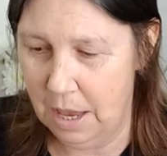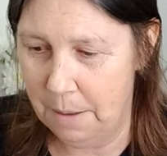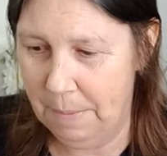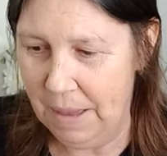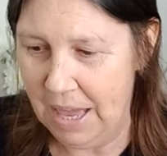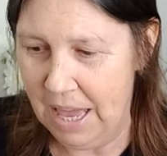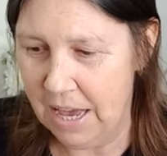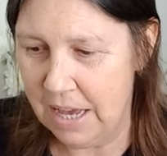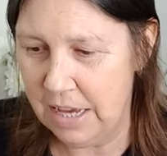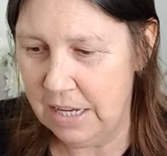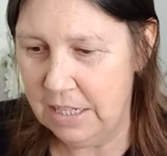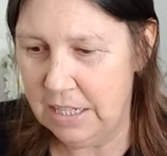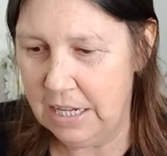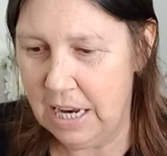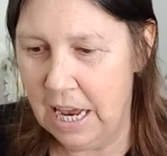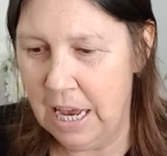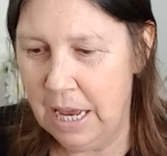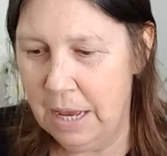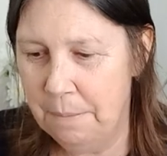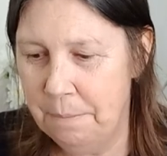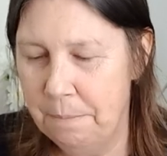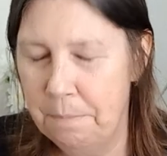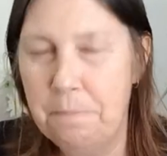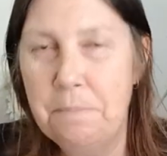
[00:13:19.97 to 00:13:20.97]
about
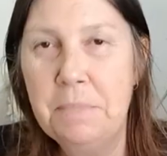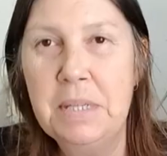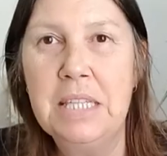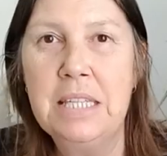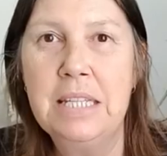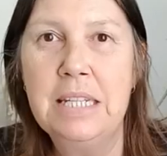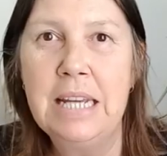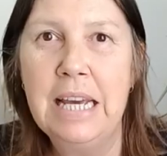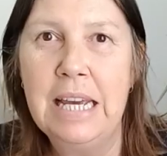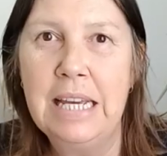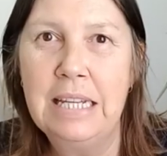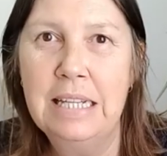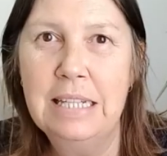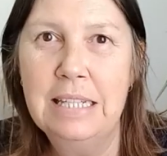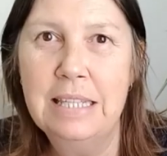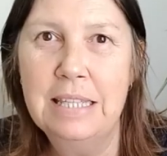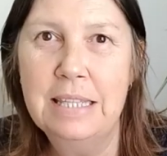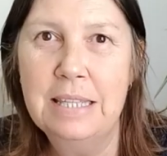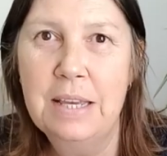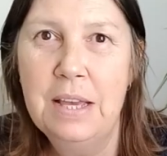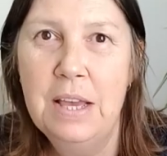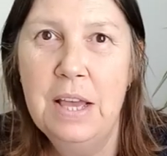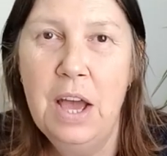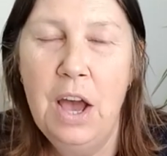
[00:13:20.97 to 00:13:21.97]

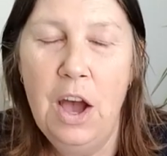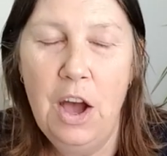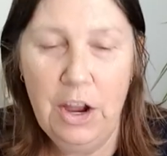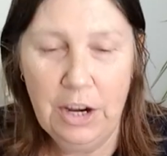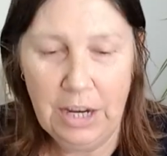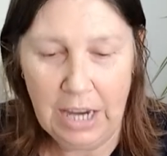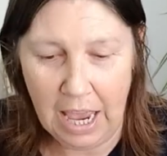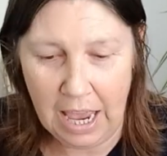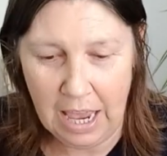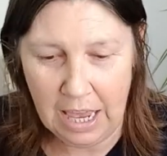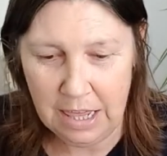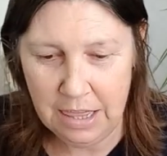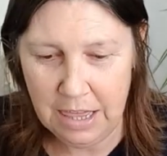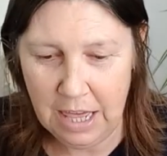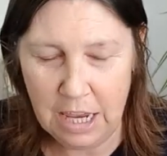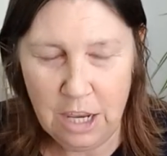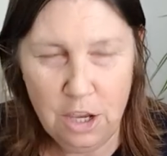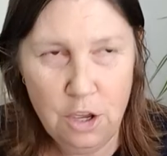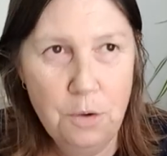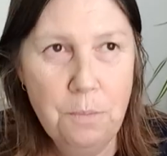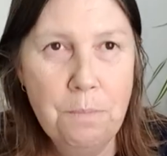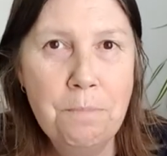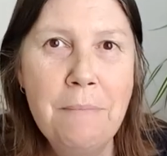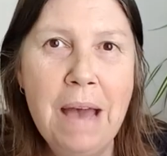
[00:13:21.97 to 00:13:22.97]
mistakes, okay, that
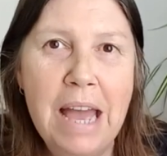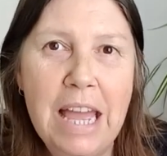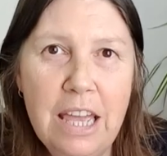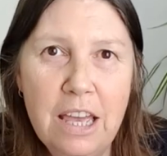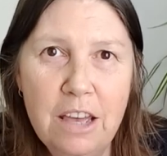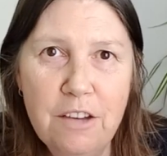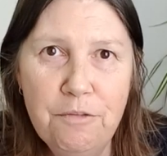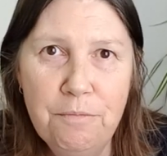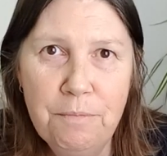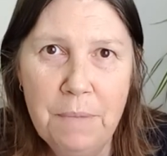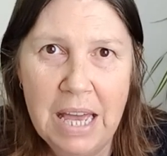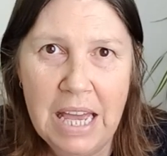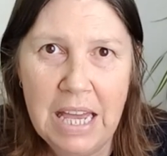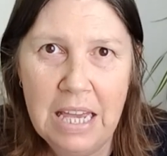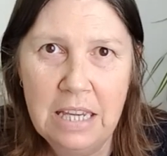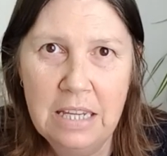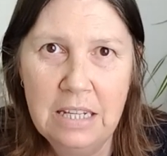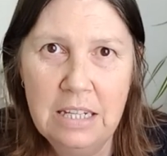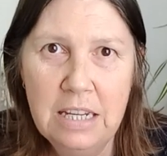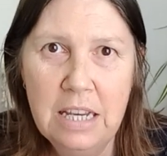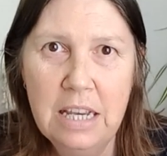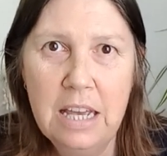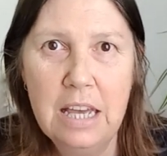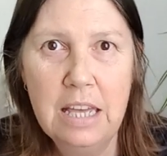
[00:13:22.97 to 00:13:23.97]
you may have
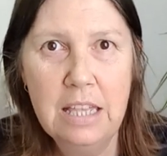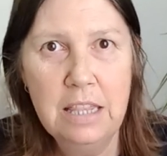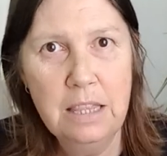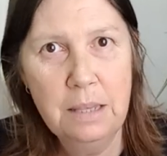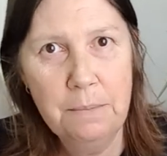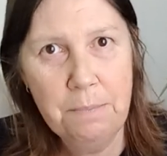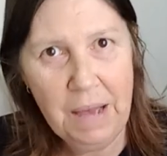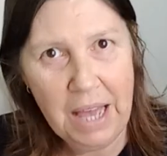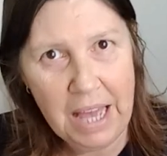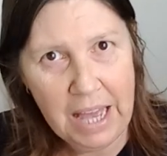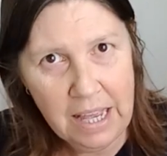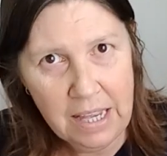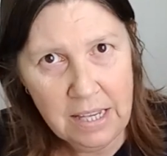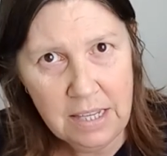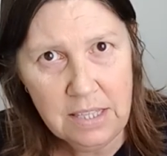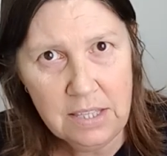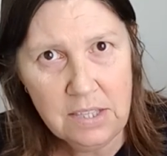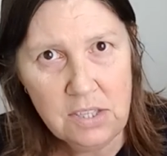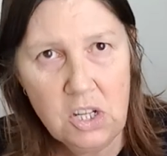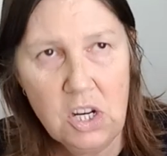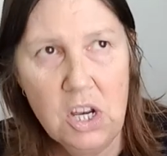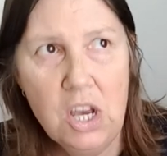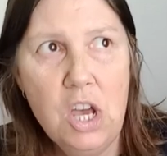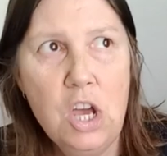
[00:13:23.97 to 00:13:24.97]
made in the
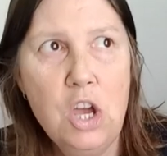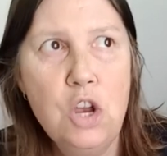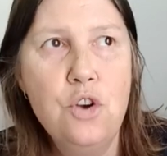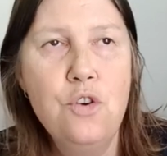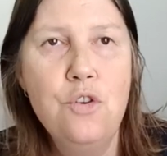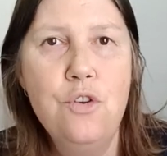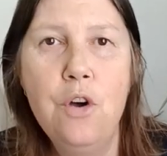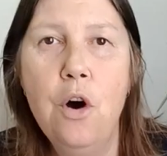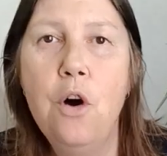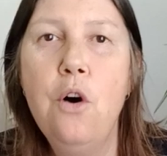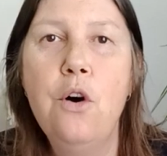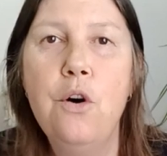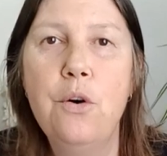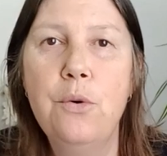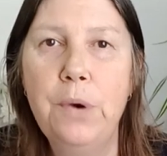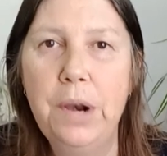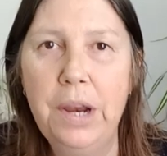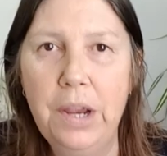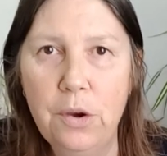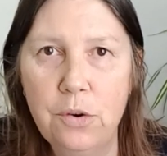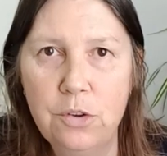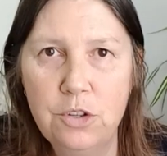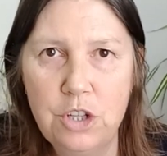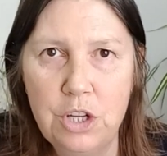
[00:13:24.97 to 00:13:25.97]
past, not
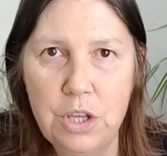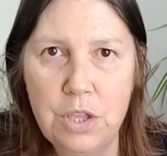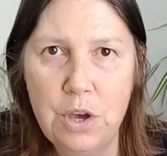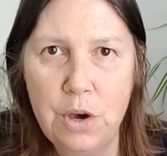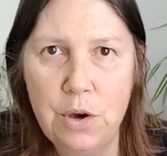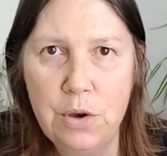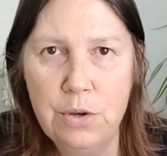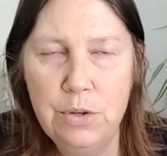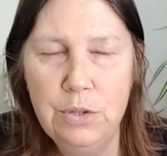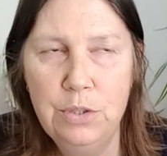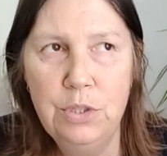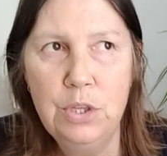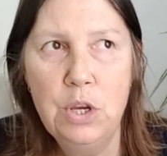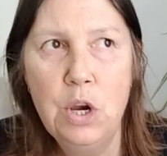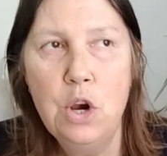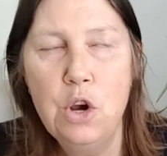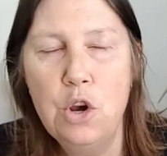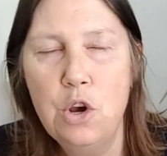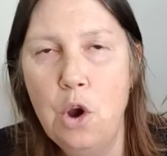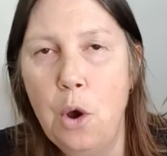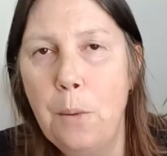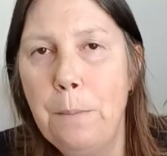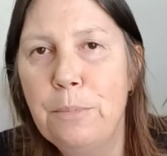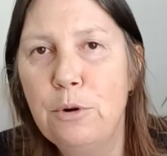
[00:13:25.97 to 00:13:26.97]
holding on to those,
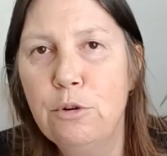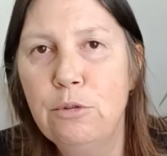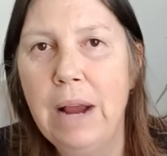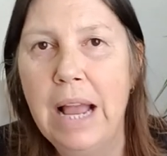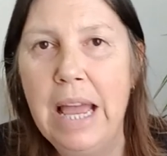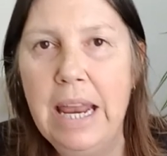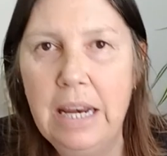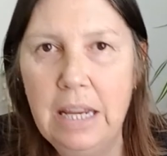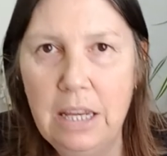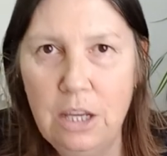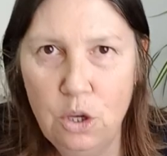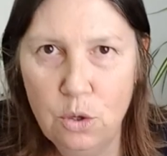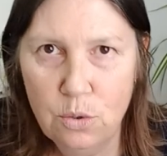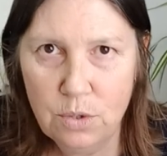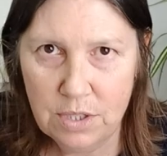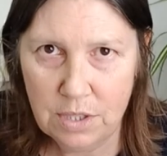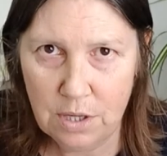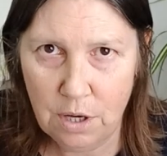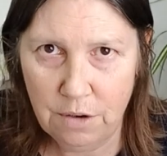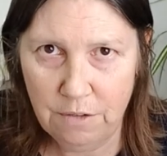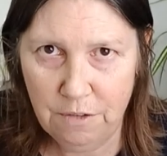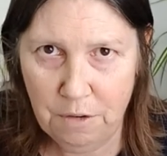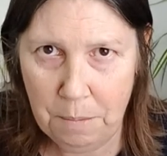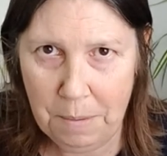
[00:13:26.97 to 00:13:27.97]
not berating
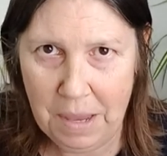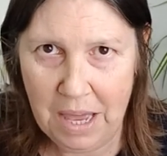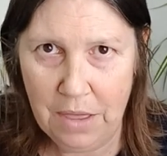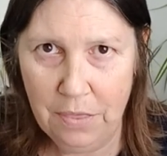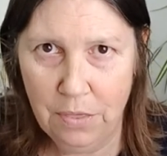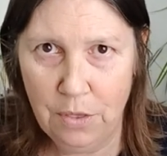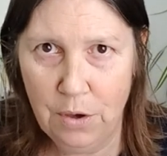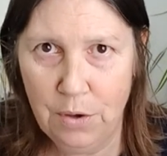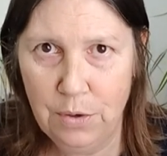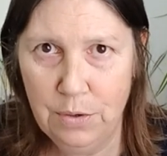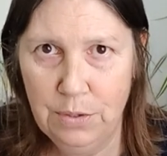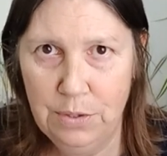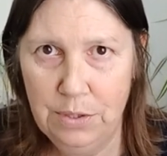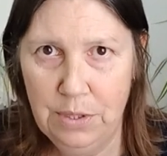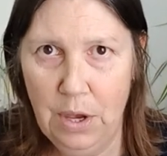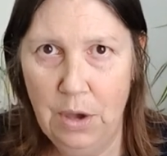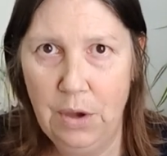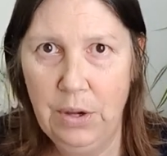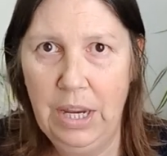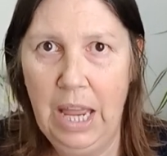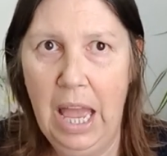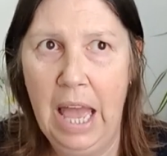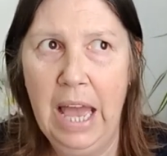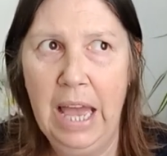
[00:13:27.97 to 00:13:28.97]
yourself about those,
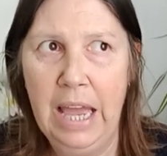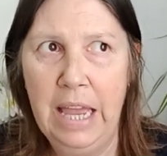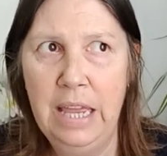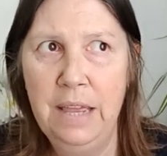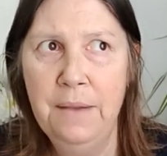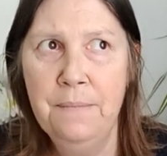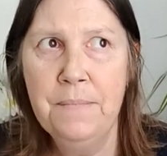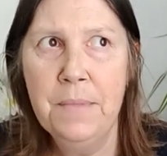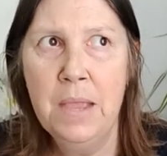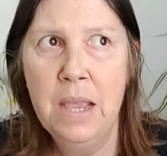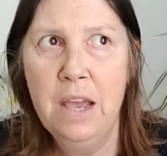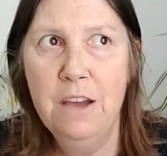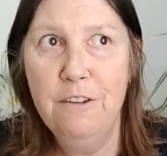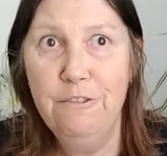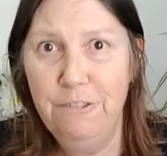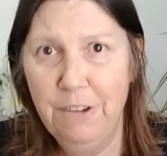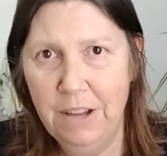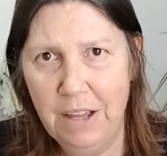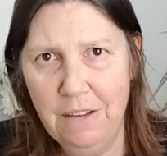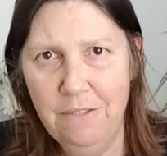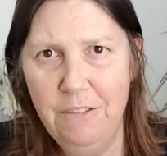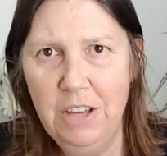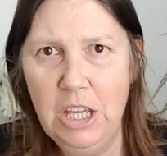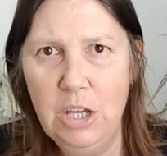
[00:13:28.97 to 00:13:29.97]
okay,
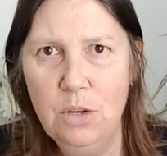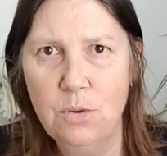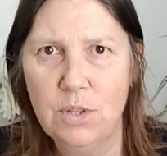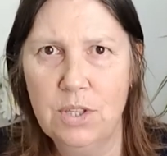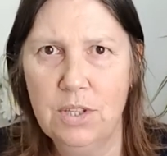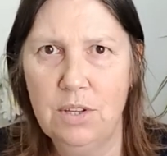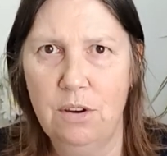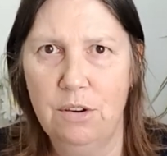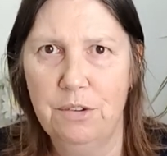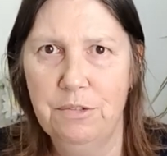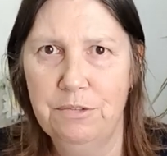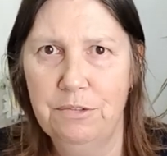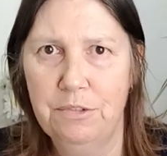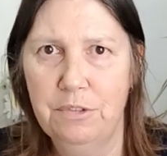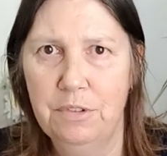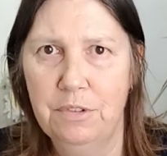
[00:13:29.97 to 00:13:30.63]
forgiving yourself,